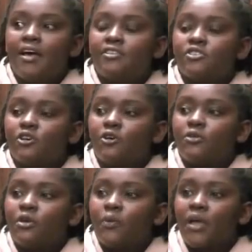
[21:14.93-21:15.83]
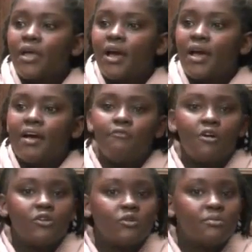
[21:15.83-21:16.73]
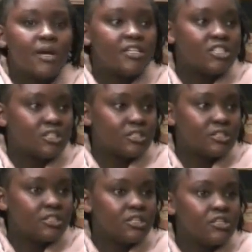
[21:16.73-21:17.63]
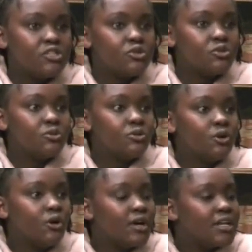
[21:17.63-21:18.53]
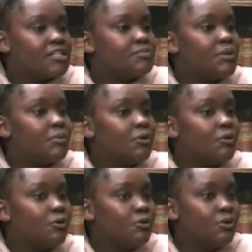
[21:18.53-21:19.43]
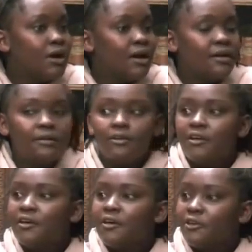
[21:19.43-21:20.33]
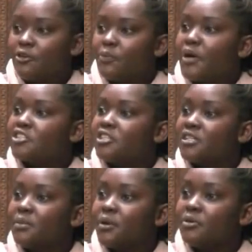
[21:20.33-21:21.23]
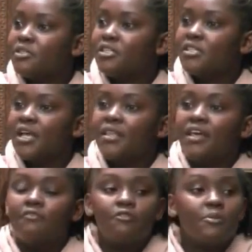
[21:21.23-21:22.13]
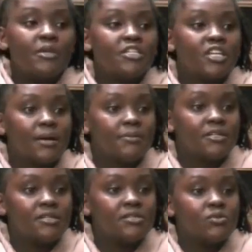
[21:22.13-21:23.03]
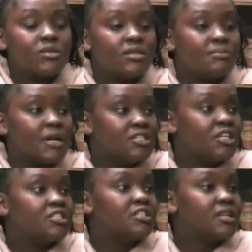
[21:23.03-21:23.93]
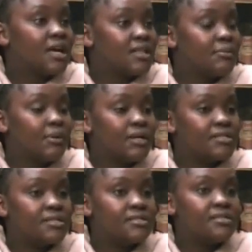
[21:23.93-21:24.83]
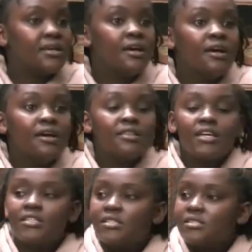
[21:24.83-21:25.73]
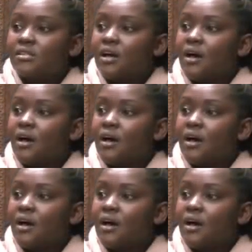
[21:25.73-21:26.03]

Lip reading: And so the way I have worked with my church is to organize people who are, you know, passionate about it, and they are forming chapters within my church and other places that is